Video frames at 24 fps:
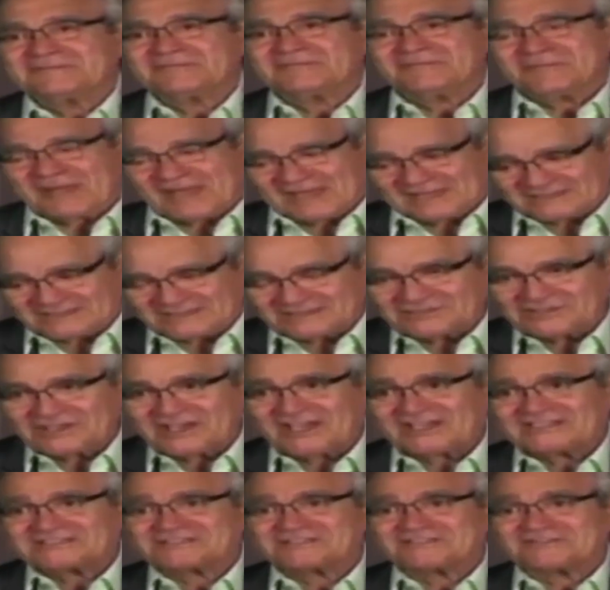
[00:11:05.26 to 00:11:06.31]
Back to
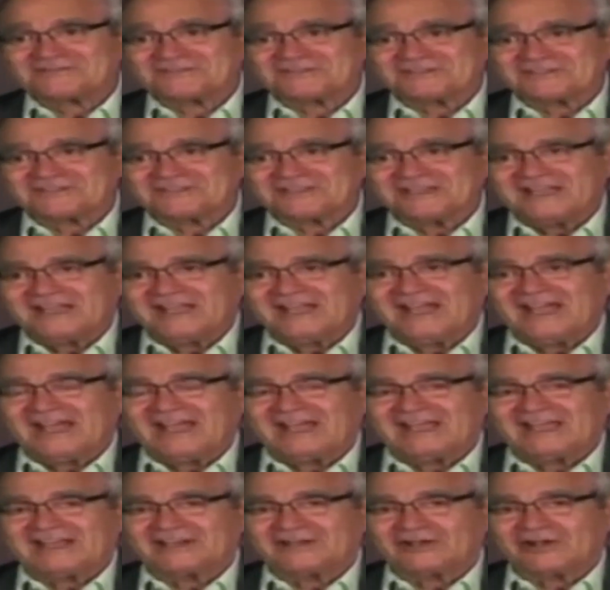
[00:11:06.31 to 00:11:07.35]
Jacksonville. I
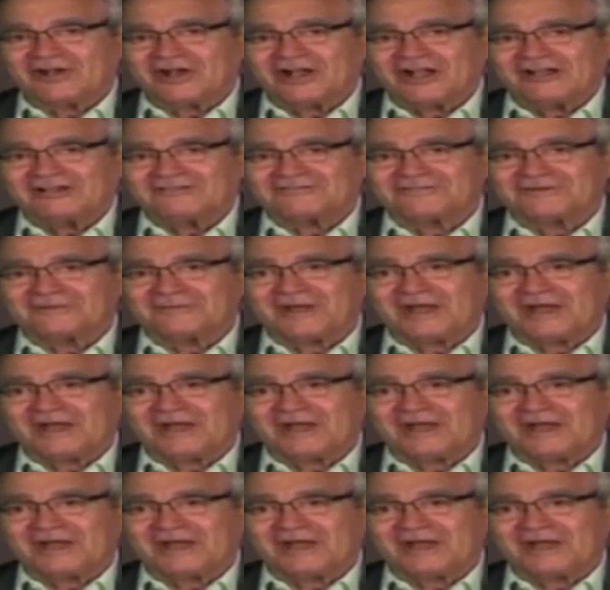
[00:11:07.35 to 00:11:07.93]
had a call from